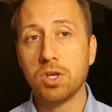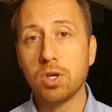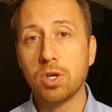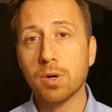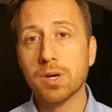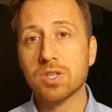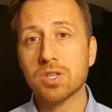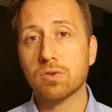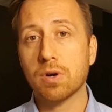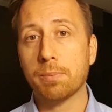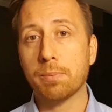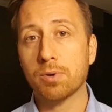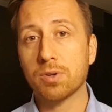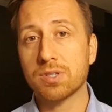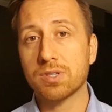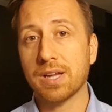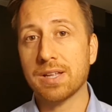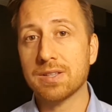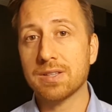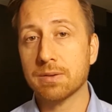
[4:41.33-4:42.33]
US
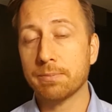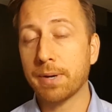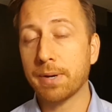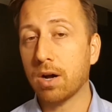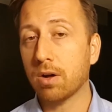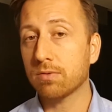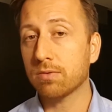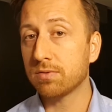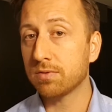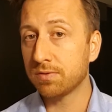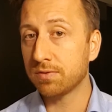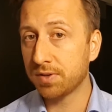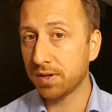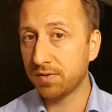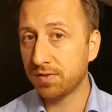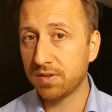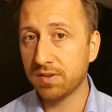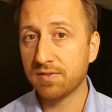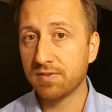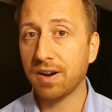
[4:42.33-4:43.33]
represents about
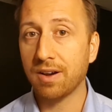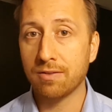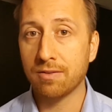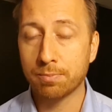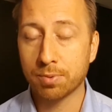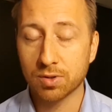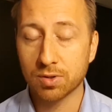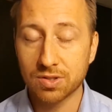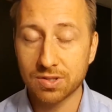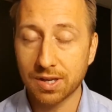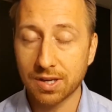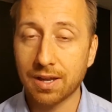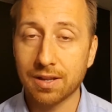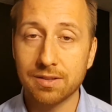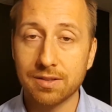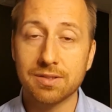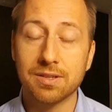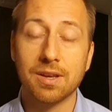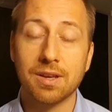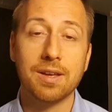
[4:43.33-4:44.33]

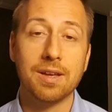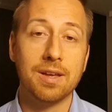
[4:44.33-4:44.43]
55%,